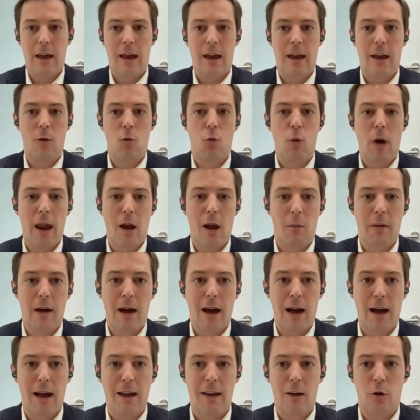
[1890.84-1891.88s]
and
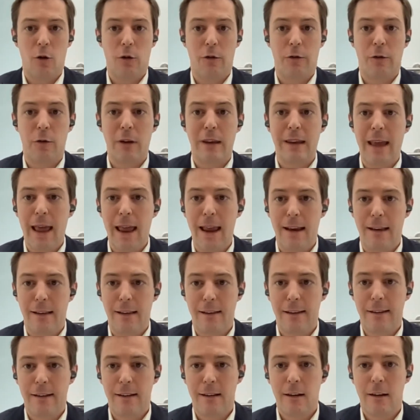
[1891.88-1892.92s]
whereby uh, the
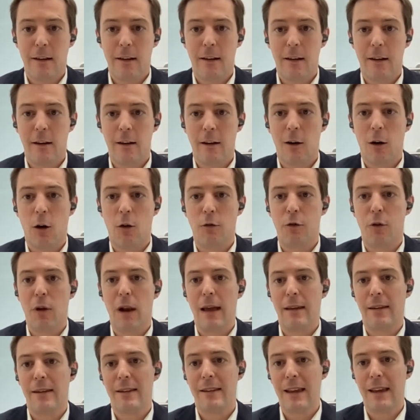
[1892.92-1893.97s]
gains of the
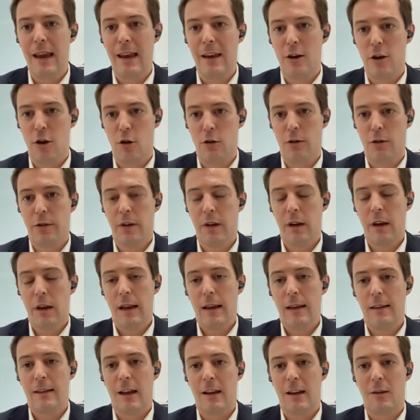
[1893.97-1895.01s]
last 10 years
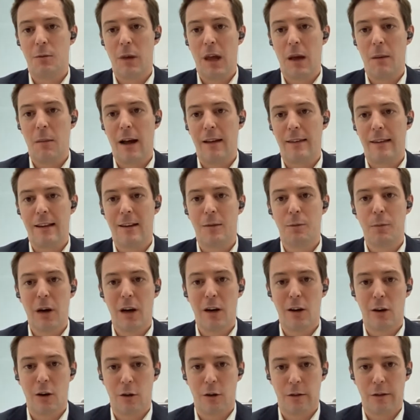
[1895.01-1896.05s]
that Myanmar has
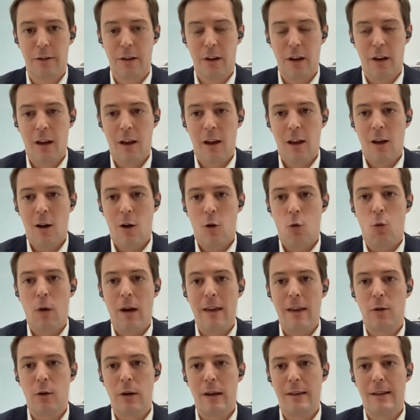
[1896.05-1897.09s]
experienced,
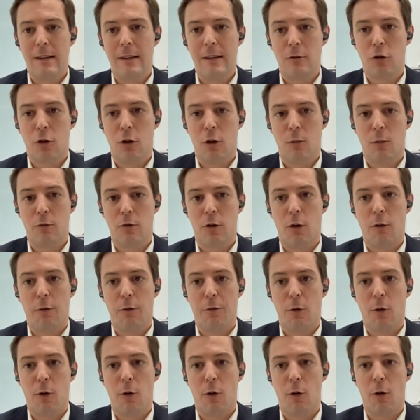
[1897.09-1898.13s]
whether it's in terms
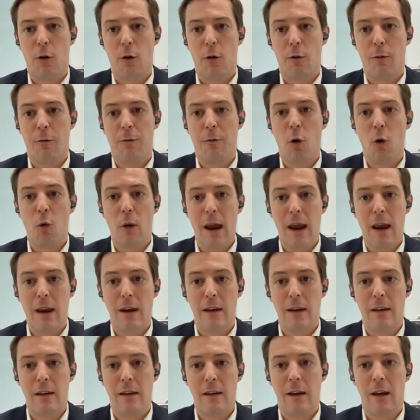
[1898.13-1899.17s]
of uh,
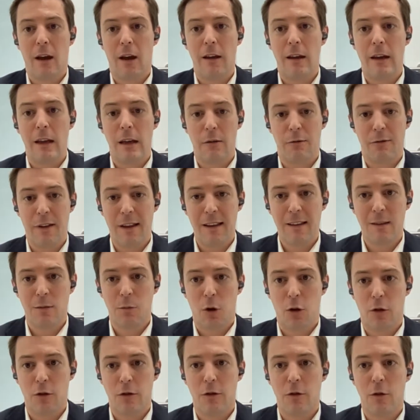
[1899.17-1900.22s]
foreign uh,
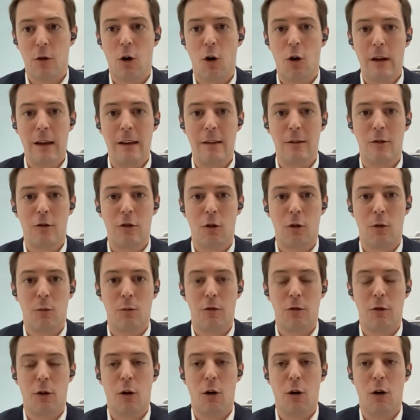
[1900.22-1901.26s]
investment or in
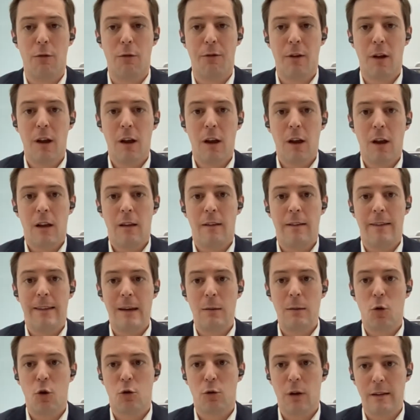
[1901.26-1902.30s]
terms of
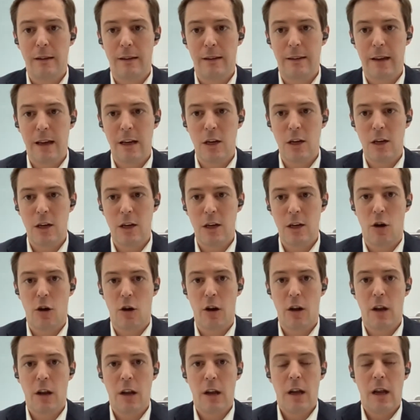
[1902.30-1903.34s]

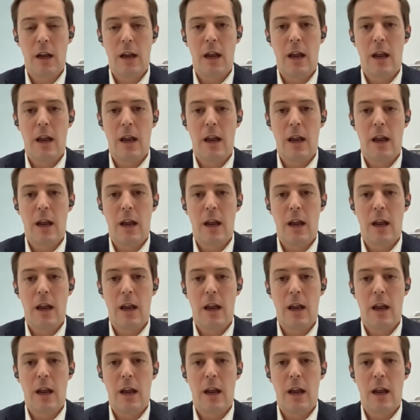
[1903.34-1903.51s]
democratization